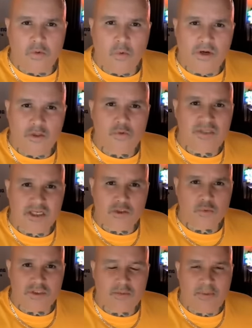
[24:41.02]
the one you
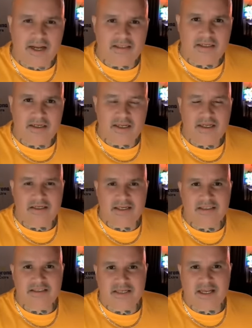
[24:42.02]
disrespected and
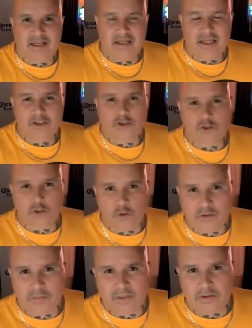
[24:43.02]
didn't say,
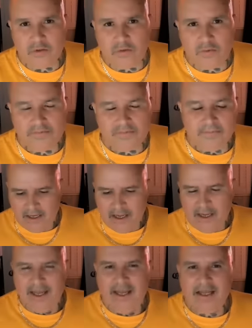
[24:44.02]
Excuse me to.
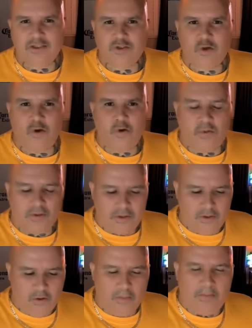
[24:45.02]
And so,
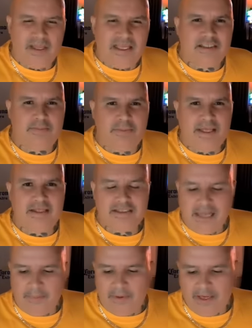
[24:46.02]
you know, Beast being the
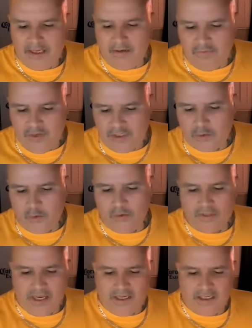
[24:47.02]
type of
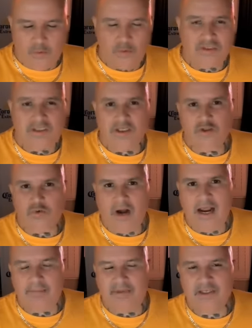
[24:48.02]
individual that he was
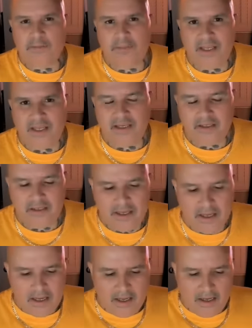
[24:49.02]
described as being,
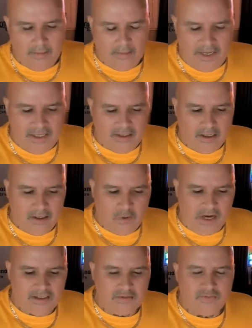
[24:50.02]
being the
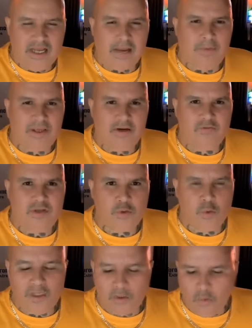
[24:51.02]
aggressive type of
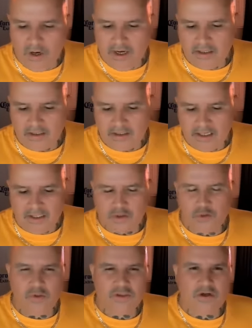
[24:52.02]
individual he was,
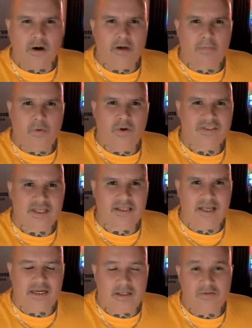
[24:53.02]
as soon as Artie Boy said
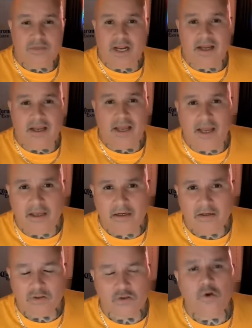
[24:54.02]
that, he was like, and
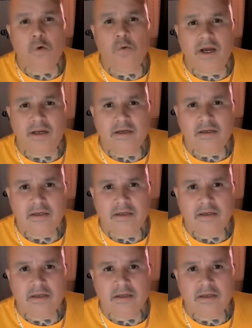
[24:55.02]
so what?